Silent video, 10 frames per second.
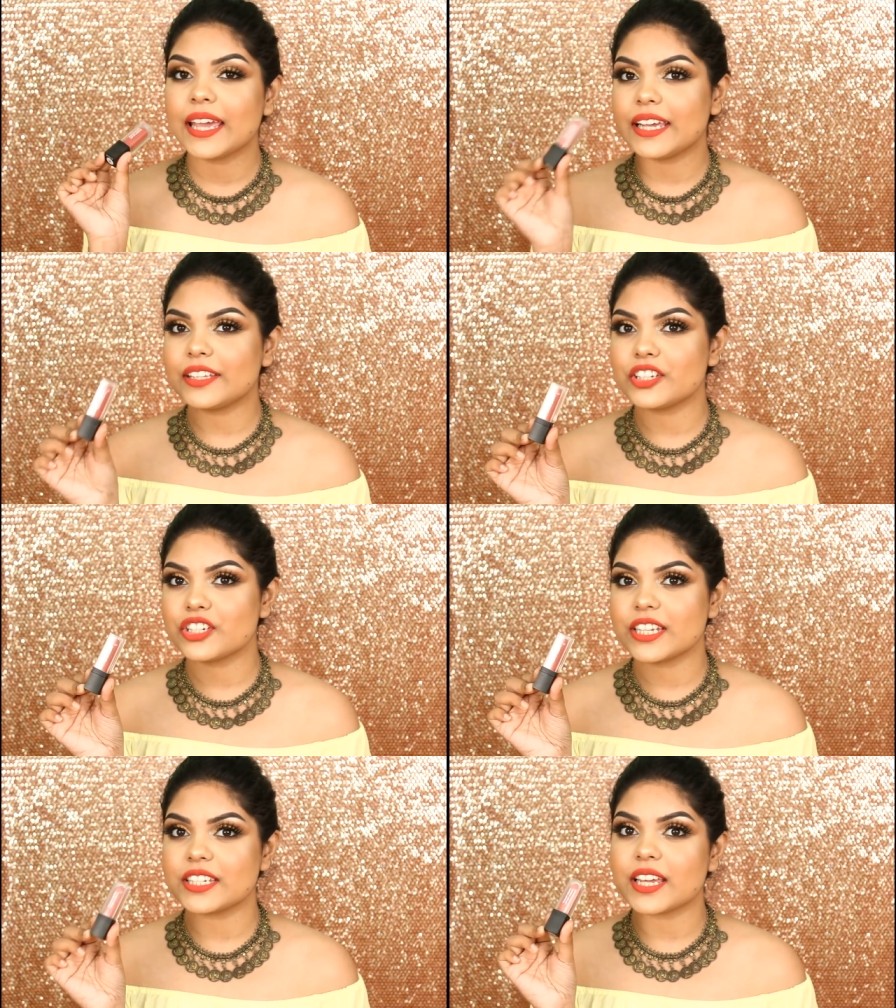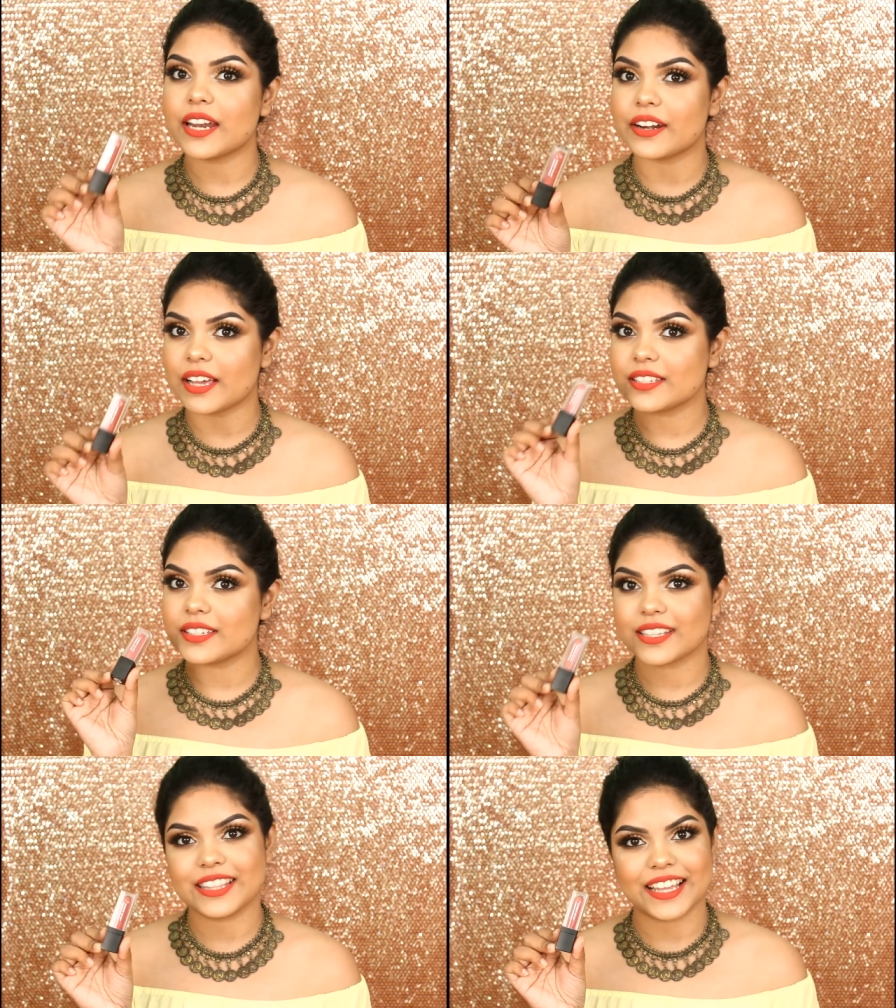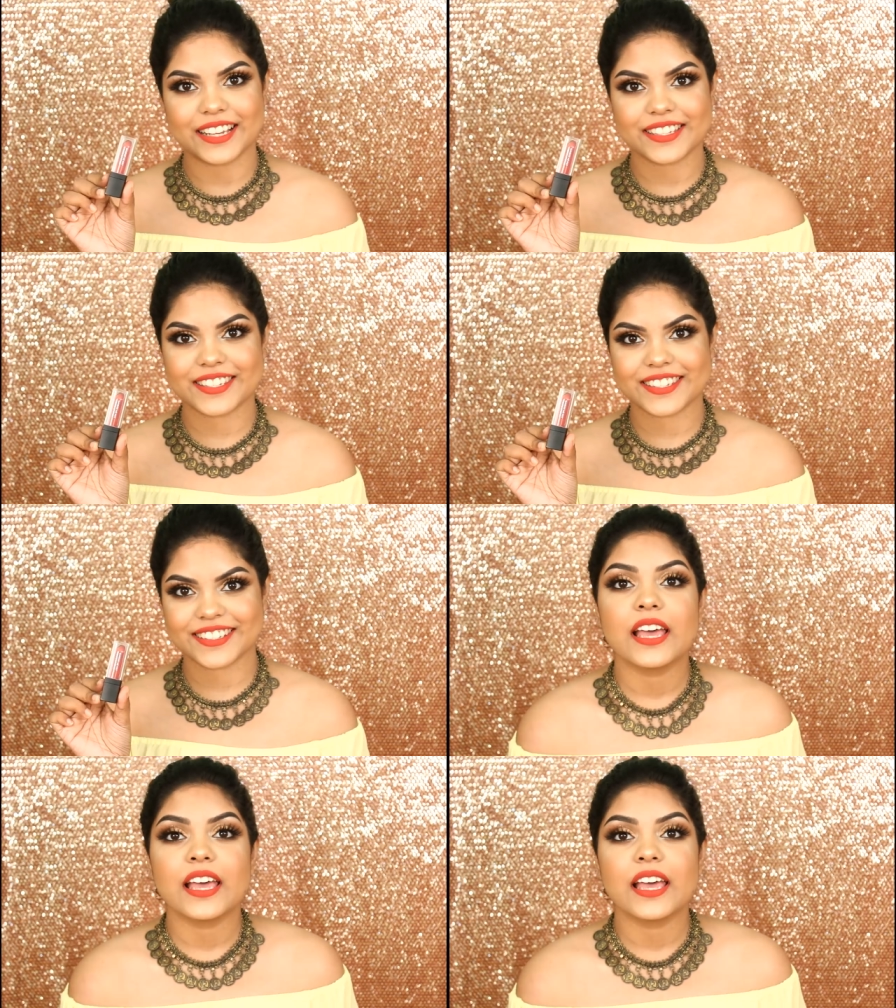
in the shade Rust Lust.